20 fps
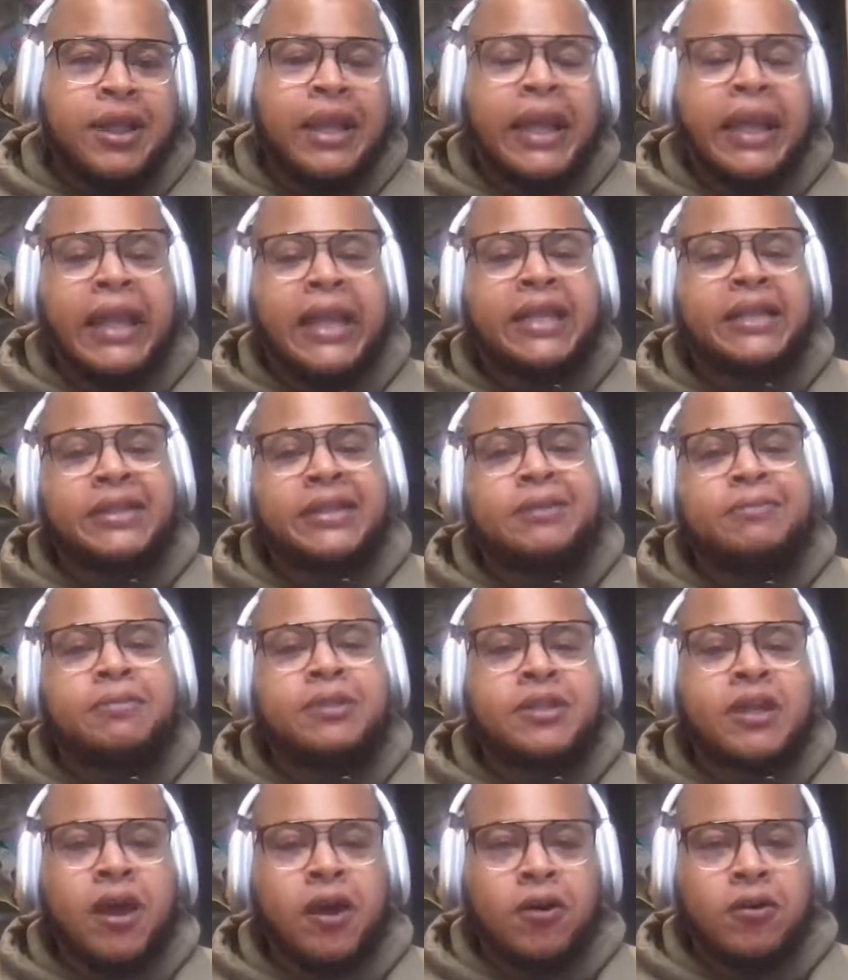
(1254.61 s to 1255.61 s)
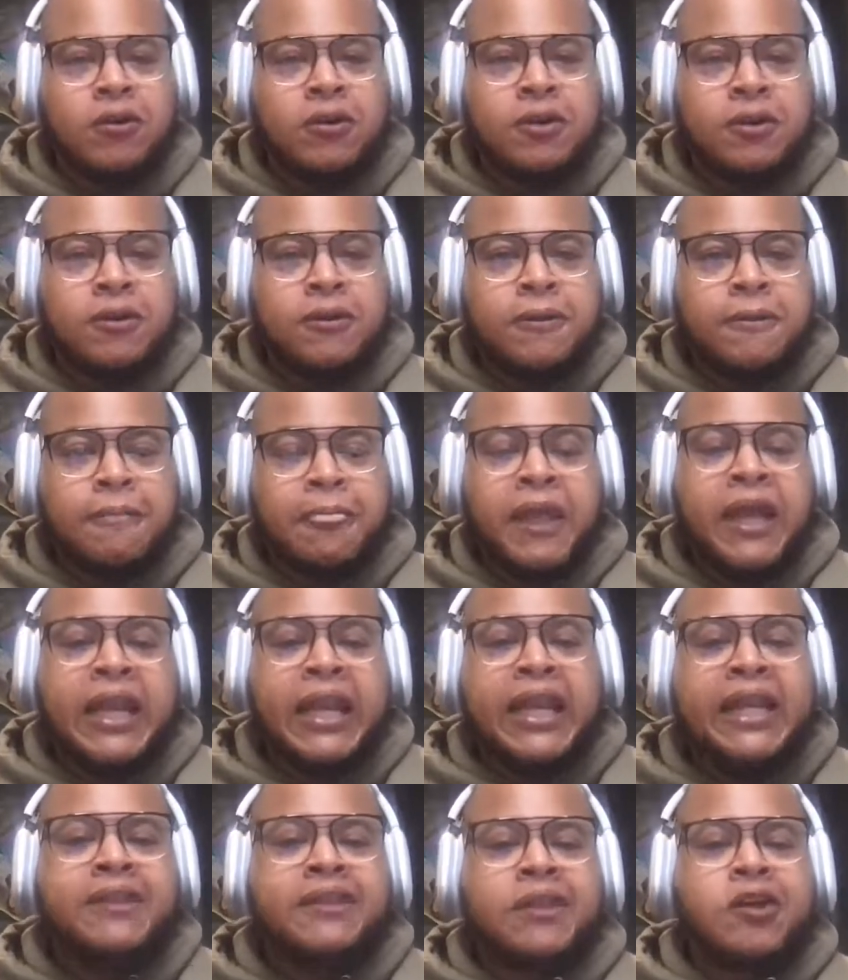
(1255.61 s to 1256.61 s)
Let them talk.
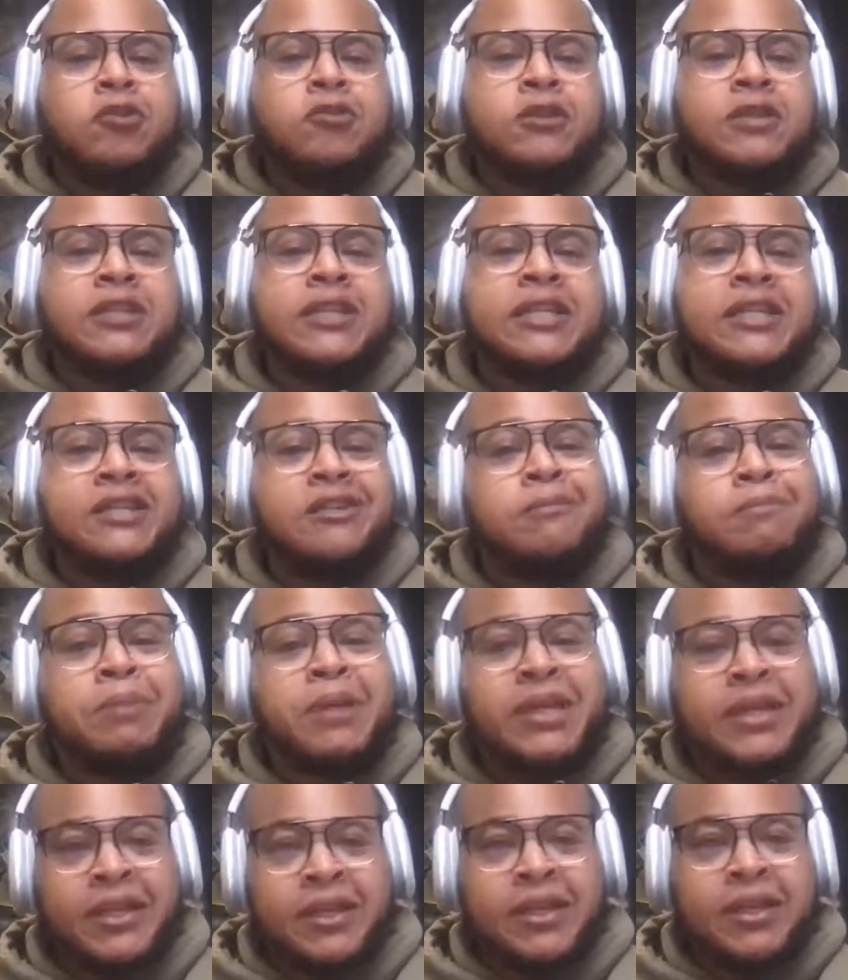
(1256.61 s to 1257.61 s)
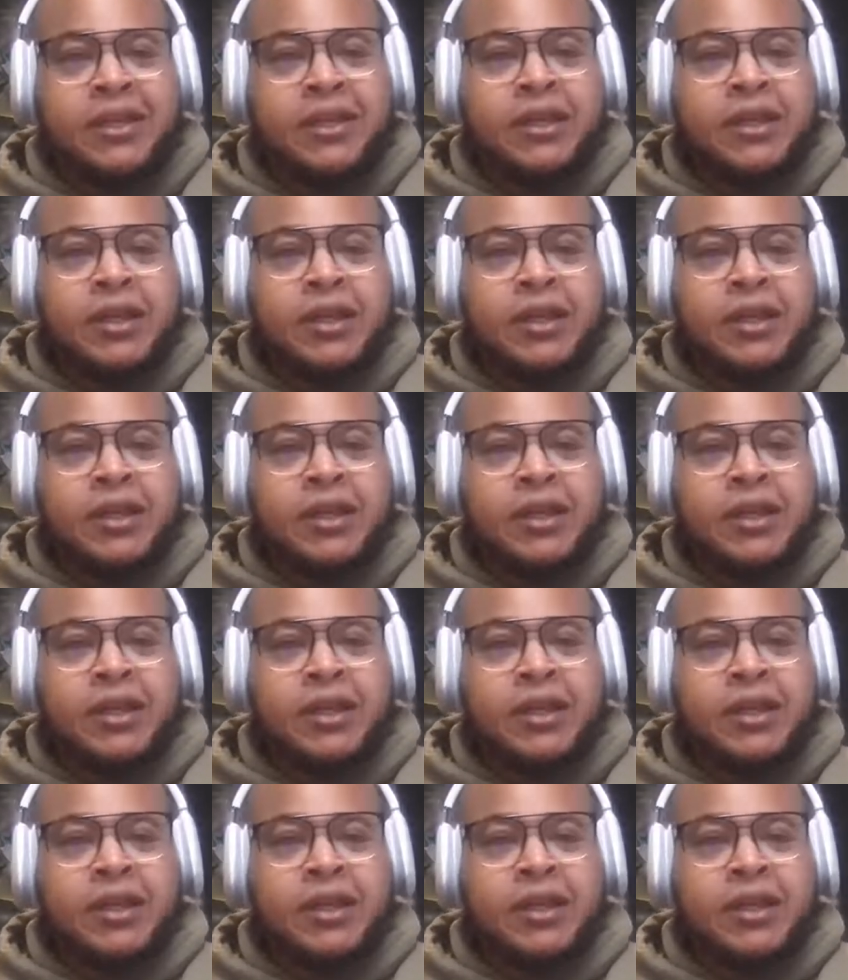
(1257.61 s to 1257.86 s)
Let those things be.